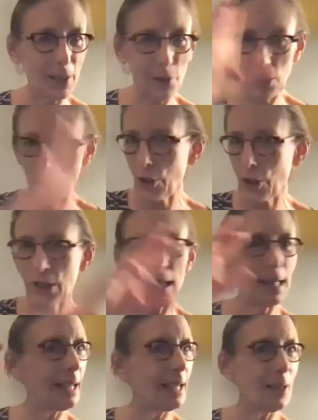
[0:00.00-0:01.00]
or
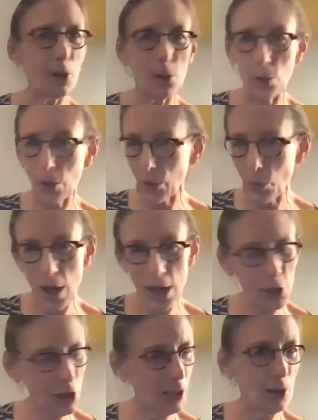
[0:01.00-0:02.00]
cooking or
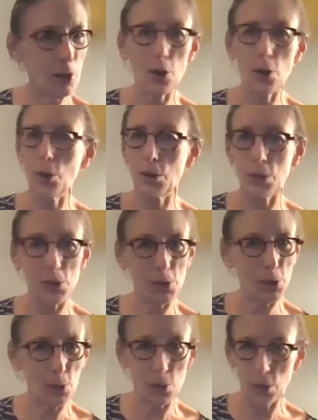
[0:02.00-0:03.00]
washing
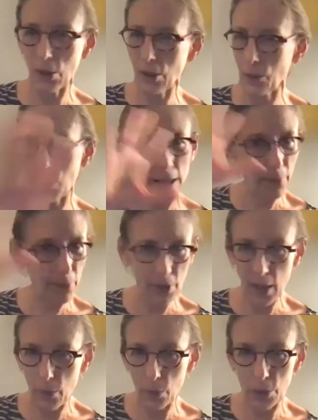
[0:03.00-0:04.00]
clothes or whatever
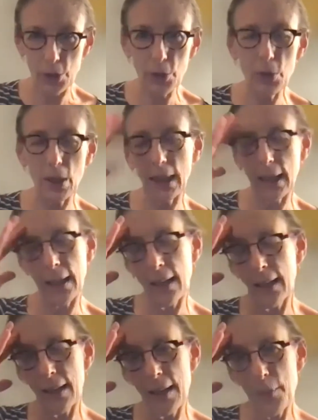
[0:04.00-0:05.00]
they were doing,
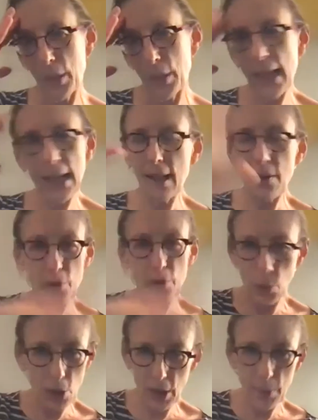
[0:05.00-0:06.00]
but they didn't have to
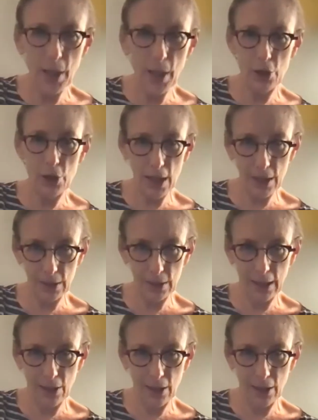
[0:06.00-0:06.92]
worry about childcare.